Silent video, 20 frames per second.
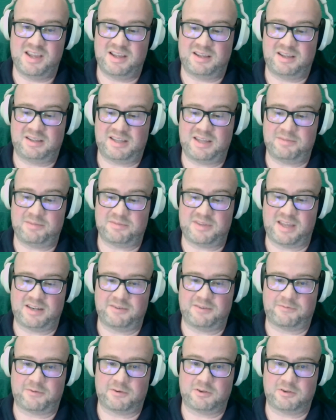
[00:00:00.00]
keeps data
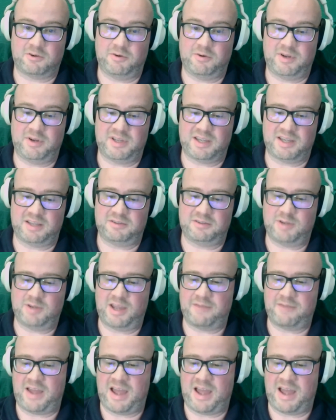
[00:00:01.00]
from going in. You have